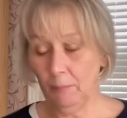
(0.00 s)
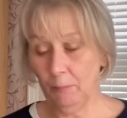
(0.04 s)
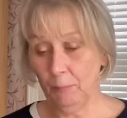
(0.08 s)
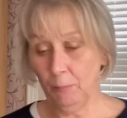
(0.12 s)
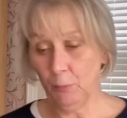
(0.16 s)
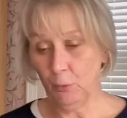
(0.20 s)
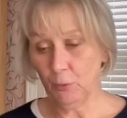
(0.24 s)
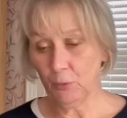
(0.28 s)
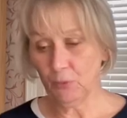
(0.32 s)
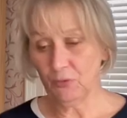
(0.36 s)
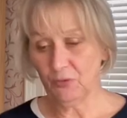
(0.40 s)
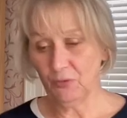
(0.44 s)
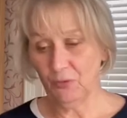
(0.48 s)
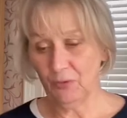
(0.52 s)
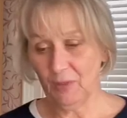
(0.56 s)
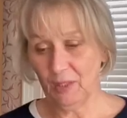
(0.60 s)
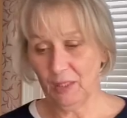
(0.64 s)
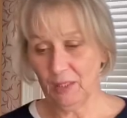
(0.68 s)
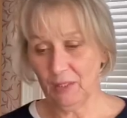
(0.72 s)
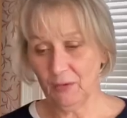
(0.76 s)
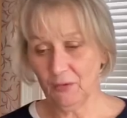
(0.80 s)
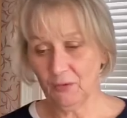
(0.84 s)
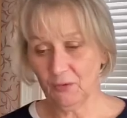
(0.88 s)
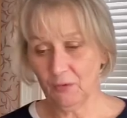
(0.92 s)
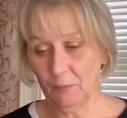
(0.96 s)
books and
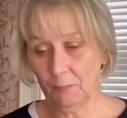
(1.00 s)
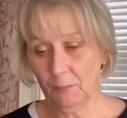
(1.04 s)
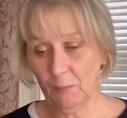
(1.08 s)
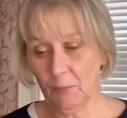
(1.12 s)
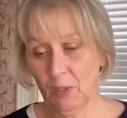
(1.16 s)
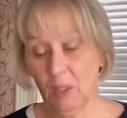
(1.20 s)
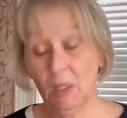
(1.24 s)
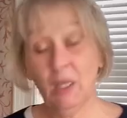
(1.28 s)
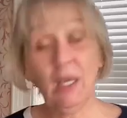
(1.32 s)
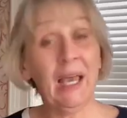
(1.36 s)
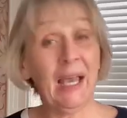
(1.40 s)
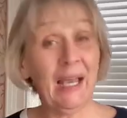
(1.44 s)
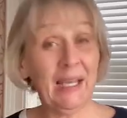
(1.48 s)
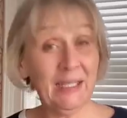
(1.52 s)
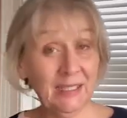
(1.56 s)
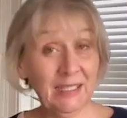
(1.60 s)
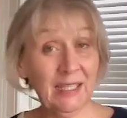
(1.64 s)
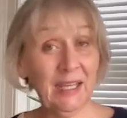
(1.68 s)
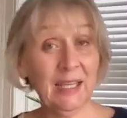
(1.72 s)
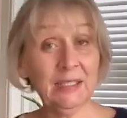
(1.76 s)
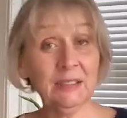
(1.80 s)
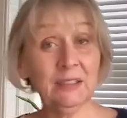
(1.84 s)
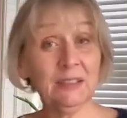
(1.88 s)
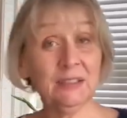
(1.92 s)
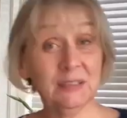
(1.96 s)
things. And
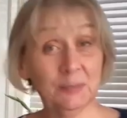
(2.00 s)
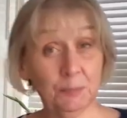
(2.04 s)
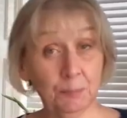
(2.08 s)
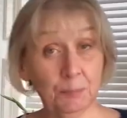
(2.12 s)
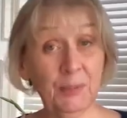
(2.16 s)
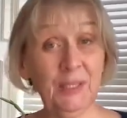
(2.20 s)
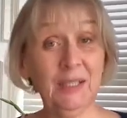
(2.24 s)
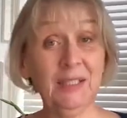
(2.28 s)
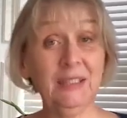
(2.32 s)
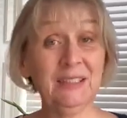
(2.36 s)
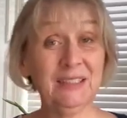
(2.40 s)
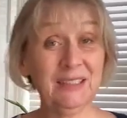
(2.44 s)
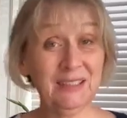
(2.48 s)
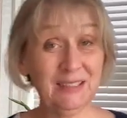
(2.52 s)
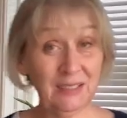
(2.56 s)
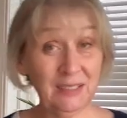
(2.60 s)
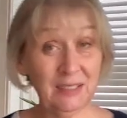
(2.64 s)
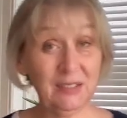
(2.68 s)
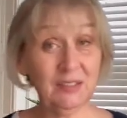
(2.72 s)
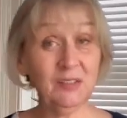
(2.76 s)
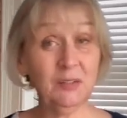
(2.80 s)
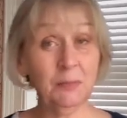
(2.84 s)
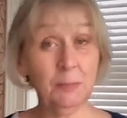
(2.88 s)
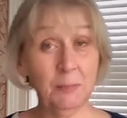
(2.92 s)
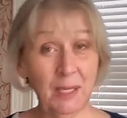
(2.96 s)
again, being
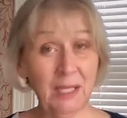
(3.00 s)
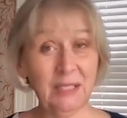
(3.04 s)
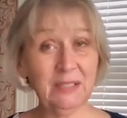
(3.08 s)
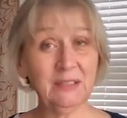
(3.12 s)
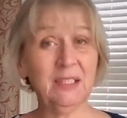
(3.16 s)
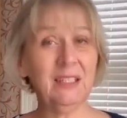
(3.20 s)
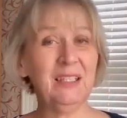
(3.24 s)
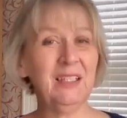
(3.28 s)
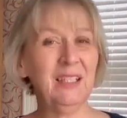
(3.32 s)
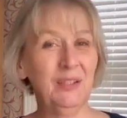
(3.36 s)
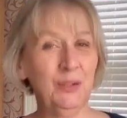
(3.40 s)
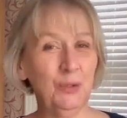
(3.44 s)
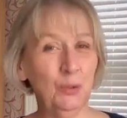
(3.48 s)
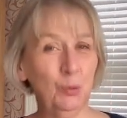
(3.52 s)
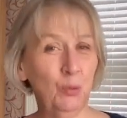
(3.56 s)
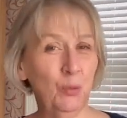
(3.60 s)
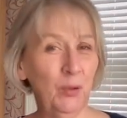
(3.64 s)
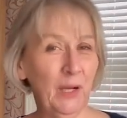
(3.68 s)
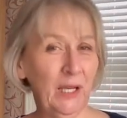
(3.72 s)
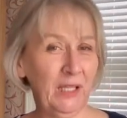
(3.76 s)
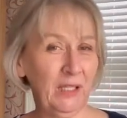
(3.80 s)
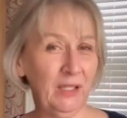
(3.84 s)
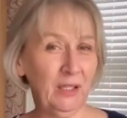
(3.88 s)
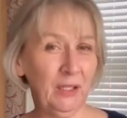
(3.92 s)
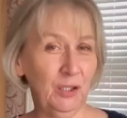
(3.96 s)
systematic in the
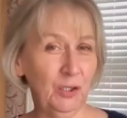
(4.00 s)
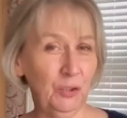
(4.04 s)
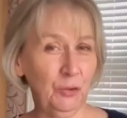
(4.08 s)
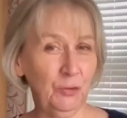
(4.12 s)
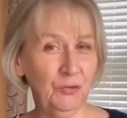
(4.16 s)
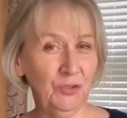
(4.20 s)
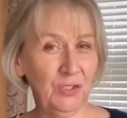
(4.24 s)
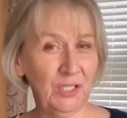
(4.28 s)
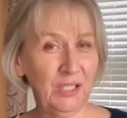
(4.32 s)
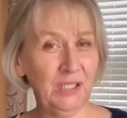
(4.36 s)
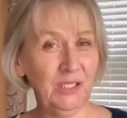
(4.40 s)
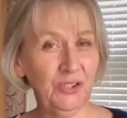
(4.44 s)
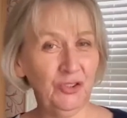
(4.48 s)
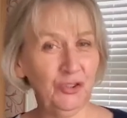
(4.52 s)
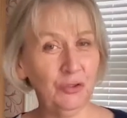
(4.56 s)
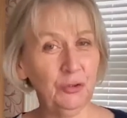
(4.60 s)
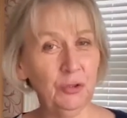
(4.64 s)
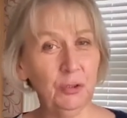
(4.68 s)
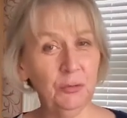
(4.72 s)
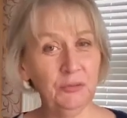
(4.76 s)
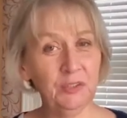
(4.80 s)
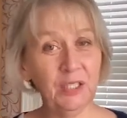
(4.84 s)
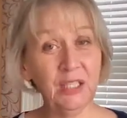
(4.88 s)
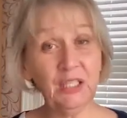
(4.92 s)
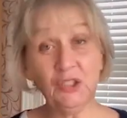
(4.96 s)
way that you teach
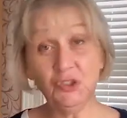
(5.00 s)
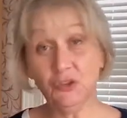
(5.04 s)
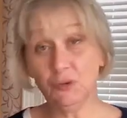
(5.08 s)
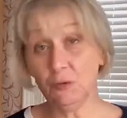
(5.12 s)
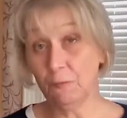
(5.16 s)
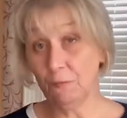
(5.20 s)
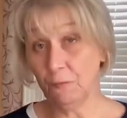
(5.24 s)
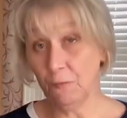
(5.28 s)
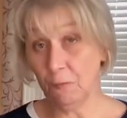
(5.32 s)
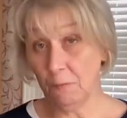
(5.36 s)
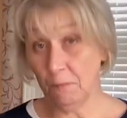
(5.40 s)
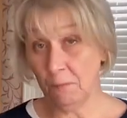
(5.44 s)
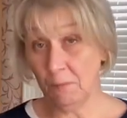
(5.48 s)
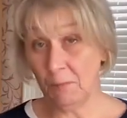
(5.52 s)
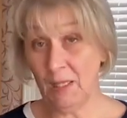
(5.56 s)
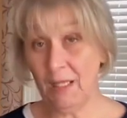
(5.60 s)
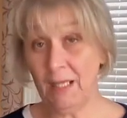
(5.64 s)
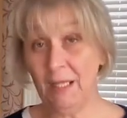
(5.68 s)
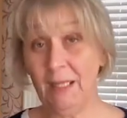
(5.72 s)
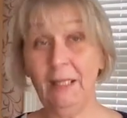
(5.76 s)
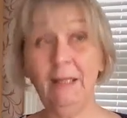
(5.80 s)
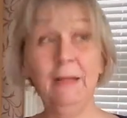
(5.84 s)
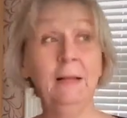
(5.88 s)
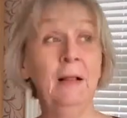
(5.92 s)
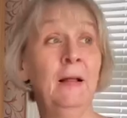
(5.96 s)
notation. For
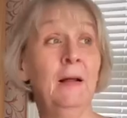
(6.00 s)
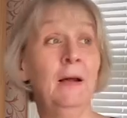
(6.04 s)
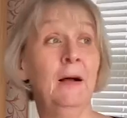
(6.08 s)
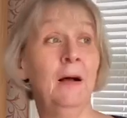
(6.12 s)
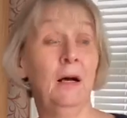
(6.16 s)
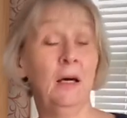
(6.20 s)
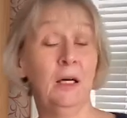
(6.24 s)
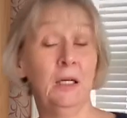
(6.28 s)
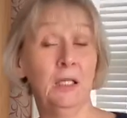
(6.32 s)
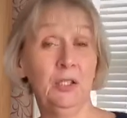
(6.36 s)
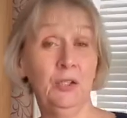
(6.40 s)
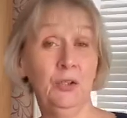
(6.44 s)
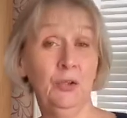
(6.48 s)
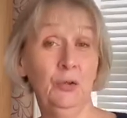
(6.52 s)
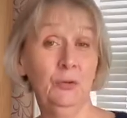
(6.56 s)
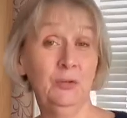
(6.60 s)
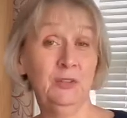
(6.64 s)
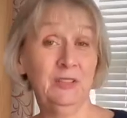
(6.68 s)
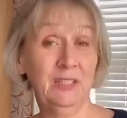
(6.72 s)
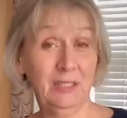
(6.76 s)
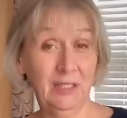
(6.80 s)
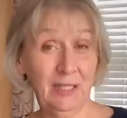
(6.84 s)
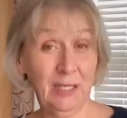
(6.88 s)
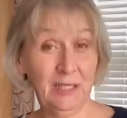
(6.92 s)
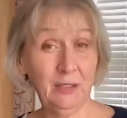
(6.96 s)
me, I
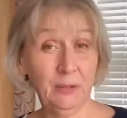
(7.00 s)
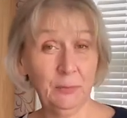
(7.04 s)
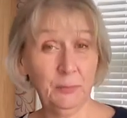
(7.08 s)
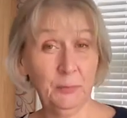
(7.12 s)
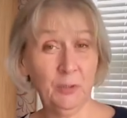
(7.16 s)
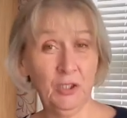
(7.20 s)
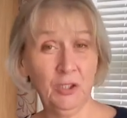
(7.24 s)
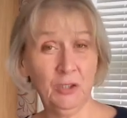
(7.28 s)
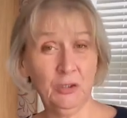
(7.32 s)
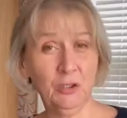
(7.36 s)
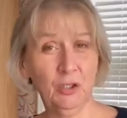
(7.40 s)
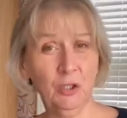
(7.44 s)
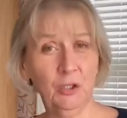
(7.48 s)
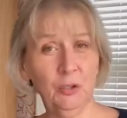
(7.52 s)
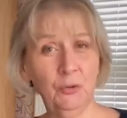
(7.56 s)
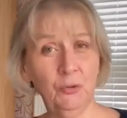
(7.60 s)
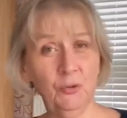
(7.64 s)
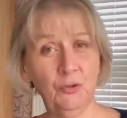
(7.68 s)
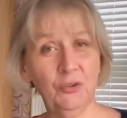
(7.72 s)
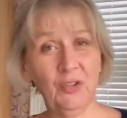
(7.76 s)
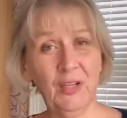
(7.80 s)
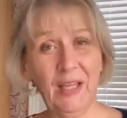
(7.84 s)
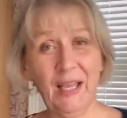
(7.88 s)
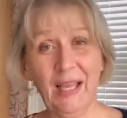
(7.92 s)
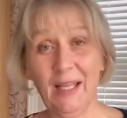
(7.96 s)
use landmark
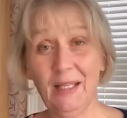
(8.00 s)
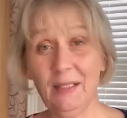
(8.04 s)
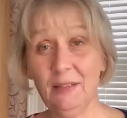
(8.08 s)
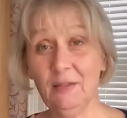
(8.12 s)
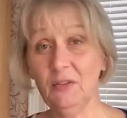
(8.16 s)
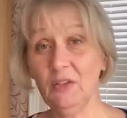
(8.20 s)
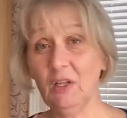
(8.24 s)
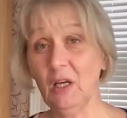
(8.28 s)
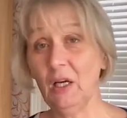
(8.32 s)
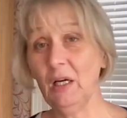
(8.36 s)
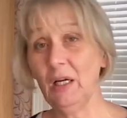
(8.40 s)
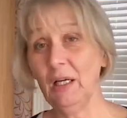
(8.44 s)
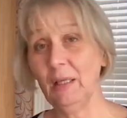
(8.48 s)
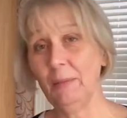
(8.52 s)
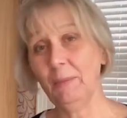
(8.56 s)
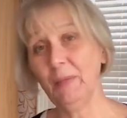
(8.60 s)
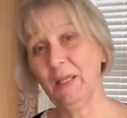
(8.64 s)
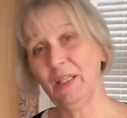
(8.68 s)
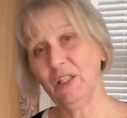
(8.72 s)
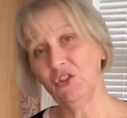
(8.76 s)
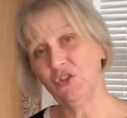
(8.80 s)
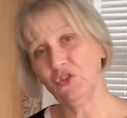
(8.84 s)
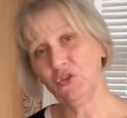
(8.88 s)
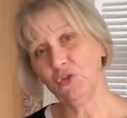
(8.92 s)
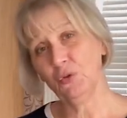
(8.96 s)
notes, and I
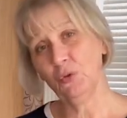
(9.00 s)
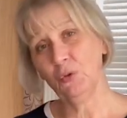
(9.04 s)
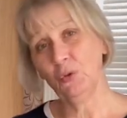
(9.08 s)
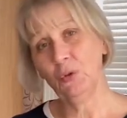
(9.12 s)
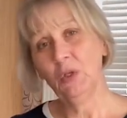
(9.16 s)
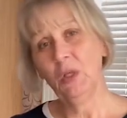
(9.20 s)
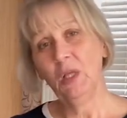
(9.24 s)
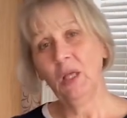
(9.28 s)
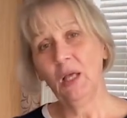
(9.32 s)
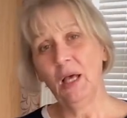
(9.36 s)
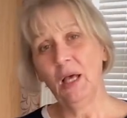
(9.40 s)
make sure